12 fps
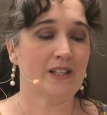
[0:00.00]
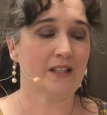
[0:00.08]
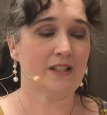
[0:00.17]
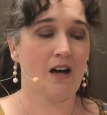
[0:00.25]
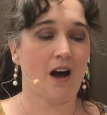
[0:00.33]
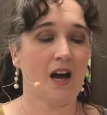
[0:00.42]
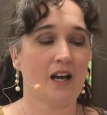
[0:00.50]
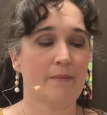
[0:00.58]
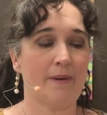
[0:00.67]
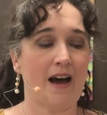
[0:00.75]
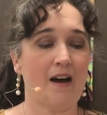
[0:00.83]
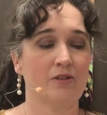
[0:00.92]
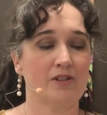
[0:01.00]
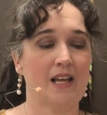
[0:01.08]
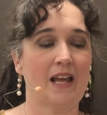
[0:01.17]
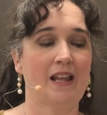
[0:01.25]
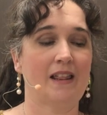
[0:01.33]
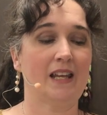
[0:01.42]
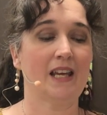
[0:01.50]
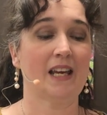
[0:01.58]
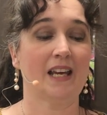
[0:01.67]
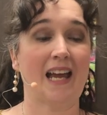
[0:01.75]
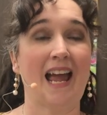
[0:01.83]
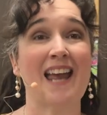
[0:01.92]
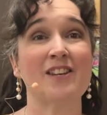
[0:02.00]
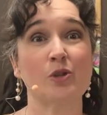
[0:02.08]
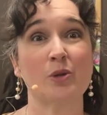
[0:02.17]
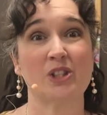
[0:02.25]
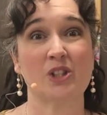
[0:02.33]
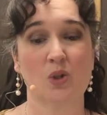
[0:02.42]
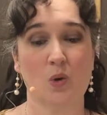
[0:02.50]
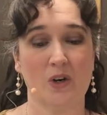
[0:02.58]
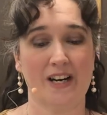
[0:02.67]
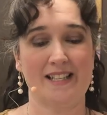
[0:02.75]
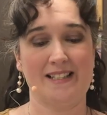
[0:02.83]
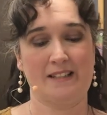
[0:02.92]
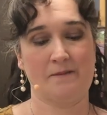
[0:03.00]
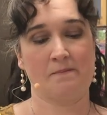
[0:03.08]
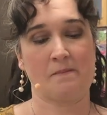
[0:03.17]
to talk about the Kentrosaurus.